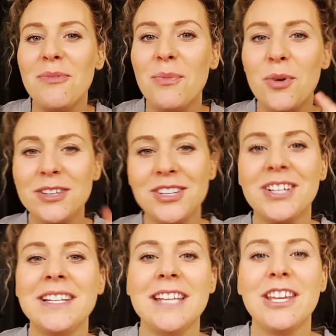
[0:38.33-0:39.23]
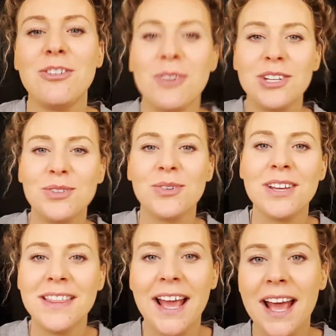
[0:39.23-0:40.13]
The boys are going to take you on a tour
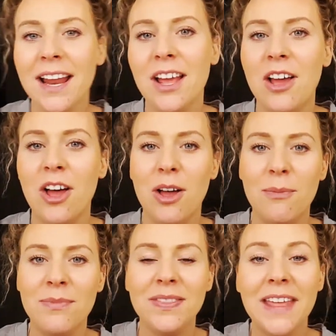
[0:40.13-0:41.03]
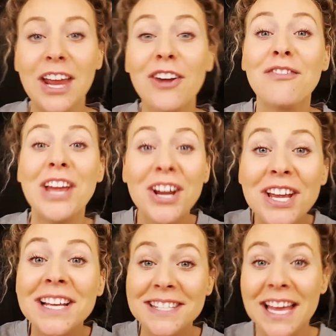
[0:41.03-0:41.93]
of that. They are very
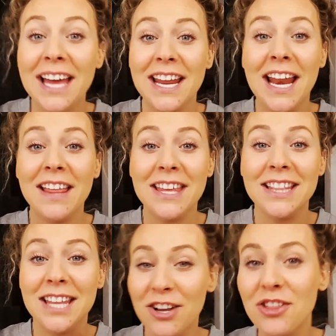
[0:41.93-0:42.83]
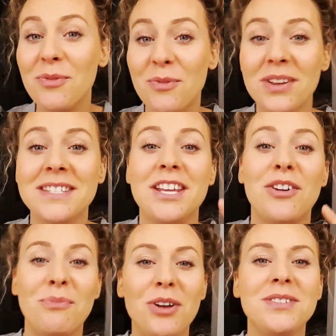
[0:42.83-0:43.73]
excited. I think they're the ones that
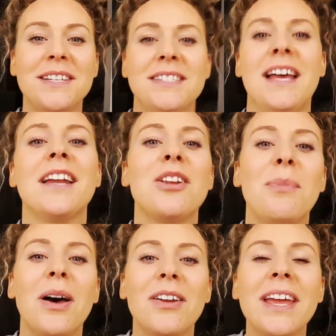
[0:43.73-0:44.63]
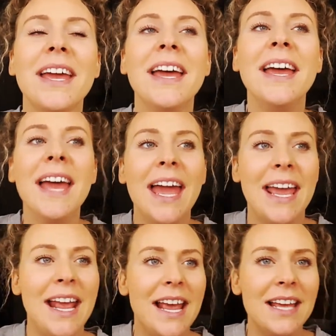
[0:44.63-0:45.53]
are most excited about it.
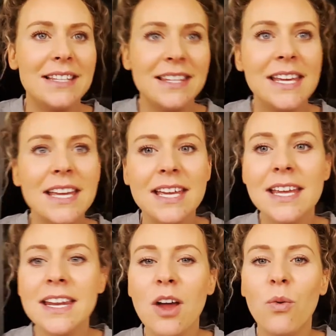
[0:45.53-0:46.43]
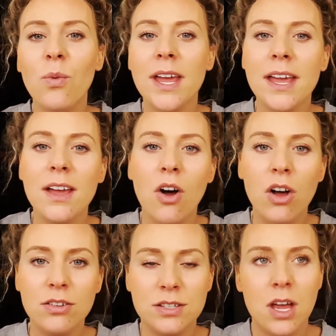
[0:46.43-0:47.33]
And then we
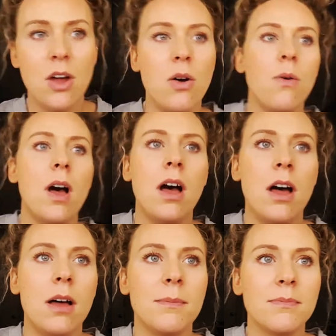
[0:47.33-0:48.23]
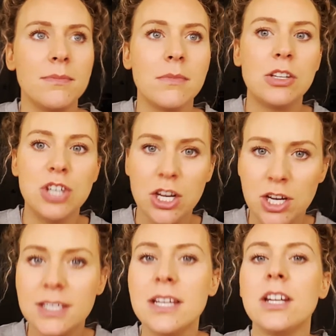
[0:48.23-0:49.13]
also,
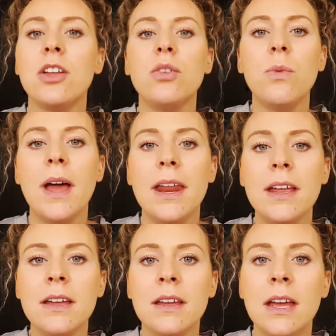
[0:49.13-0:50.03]
JJ did another wedding.